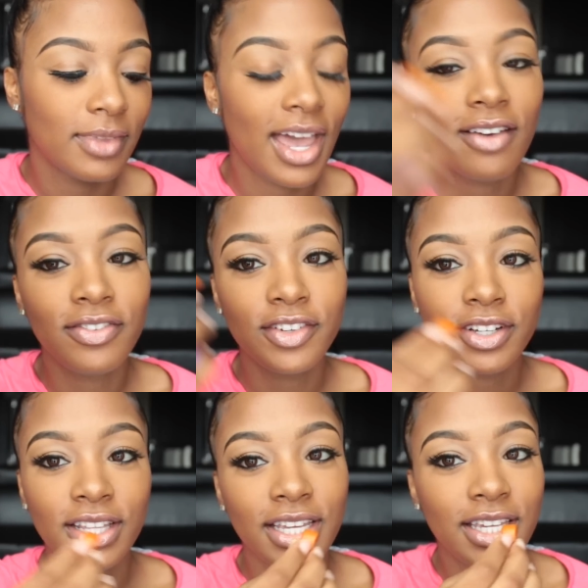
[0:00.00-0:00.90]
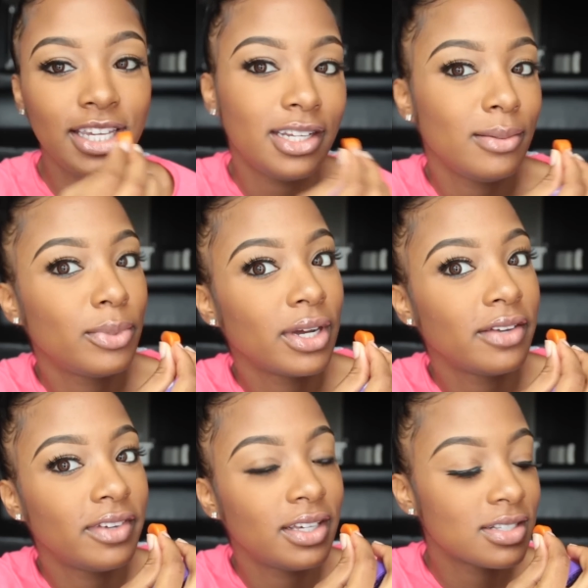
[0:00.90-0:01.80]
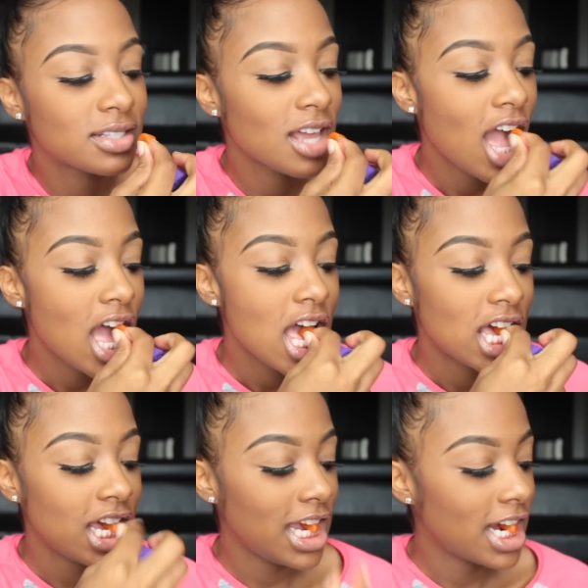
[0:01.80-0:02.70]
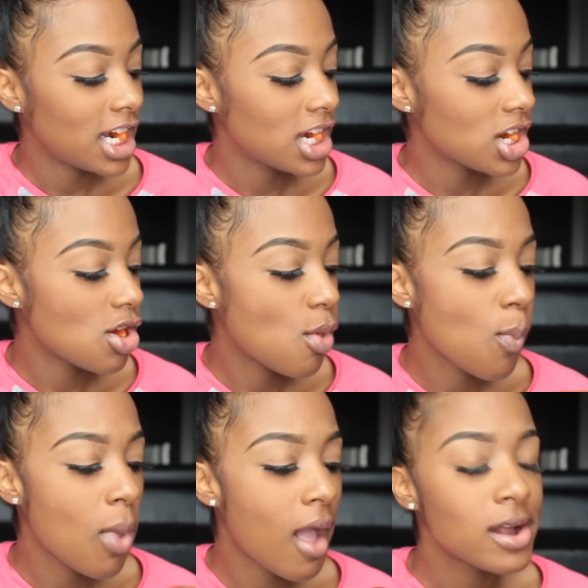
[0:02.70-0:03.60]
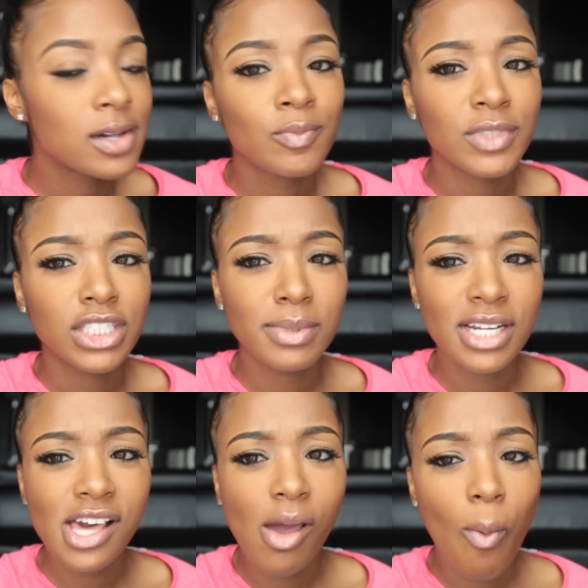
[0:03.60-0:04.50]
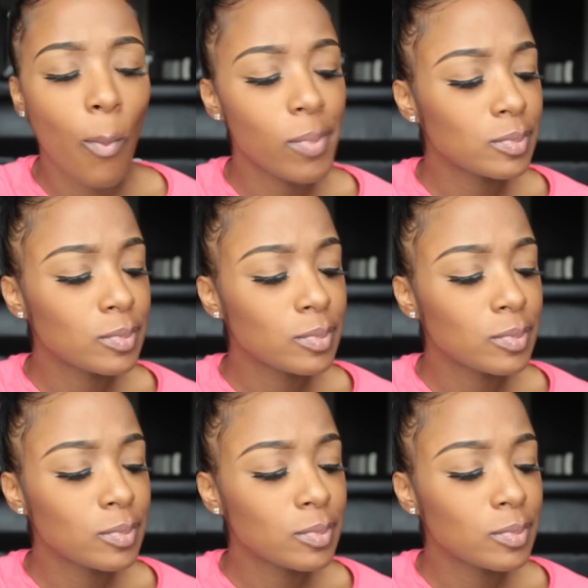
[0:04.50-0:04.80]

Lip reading: after like eating breakfast, and that's about it.